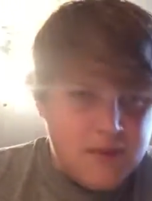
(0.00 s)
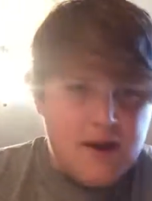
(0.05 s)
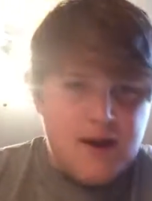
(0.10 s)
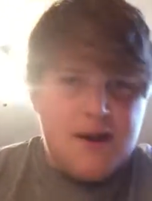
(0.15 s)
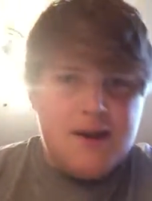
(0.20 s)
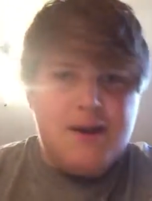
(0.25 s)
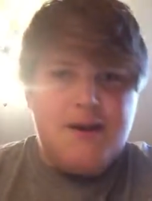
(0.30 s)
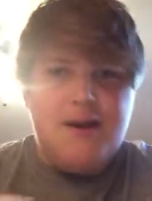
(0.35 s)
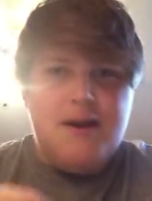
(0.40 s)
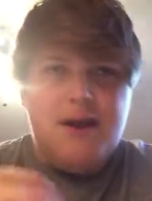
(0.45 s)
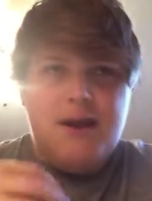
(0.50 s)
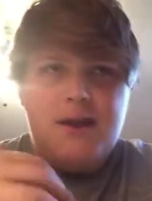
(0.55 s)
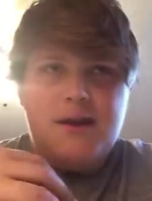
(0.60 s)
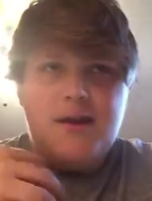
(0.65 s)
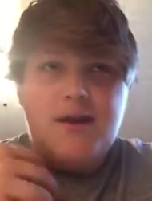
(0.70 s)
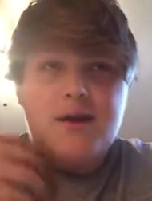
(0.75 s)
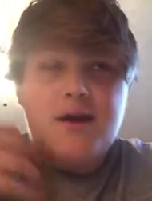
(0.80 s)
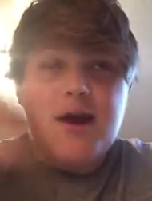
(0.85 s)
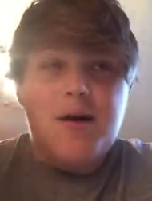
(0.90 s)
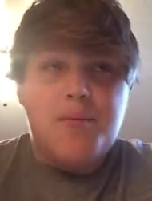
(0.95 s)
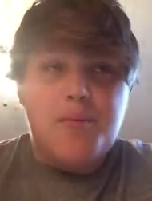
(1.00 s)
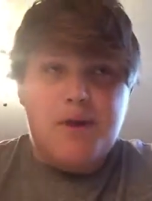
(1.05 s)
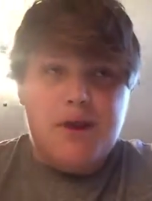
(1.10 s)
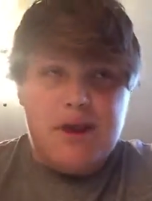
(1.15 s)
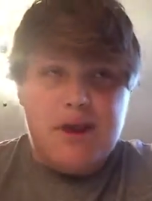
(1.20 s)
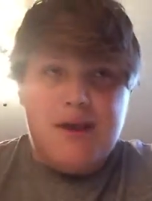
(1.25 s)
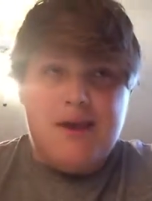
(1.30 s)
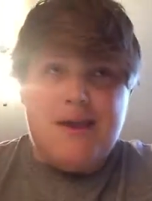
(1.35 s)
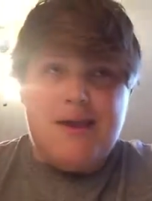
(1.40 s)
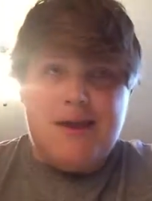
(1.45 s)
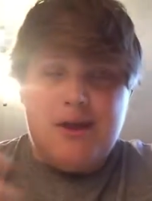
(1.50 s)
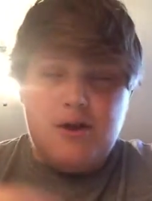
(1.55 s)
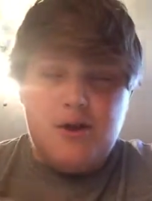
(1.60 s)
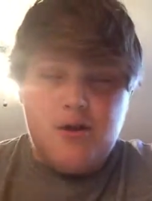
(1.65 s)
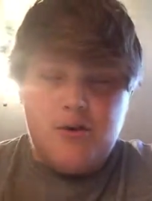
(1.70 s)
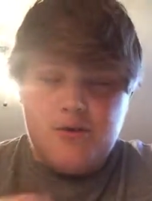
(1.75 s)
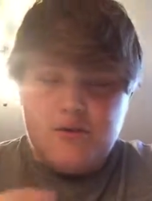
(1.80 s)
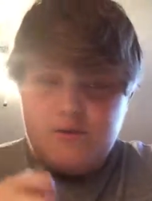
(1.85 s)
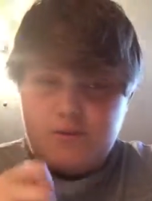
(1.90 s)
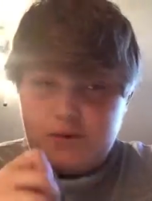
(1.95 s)
and and accompanying
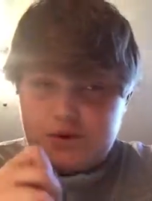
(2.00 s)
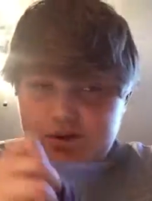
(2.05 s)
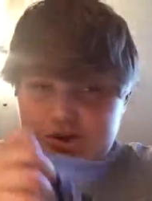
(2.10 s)
egos